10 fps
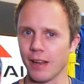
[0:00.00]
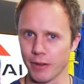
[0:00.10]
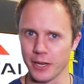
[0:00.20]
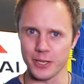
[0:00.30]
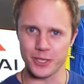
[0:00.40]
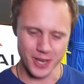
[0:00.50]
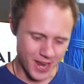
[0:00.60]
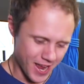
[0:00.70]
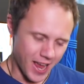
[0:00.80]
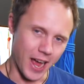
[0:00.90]
loveliness.
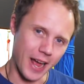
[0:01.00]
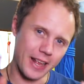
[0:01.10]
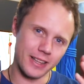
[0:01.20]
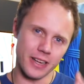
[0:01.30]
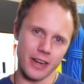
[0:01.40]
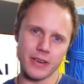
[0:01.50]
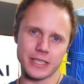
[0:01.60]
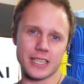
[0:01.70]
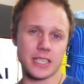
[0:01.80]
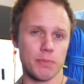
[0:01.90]
The idea is
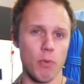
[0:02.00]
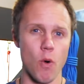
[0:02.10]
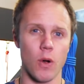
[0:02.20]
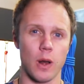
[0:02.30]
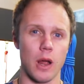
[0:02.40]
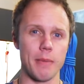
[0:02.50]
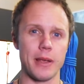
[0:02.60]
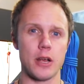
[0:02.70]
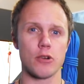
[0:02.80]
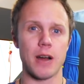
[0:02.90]
it's a sport
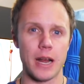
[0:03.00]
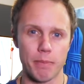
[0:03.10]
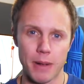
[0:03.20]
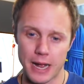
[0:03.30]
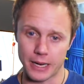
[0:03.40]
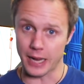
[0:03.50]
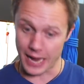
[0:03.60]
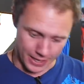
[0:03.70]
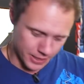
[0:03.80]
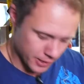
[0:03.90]
climbing crag bag,
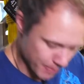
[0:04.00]
and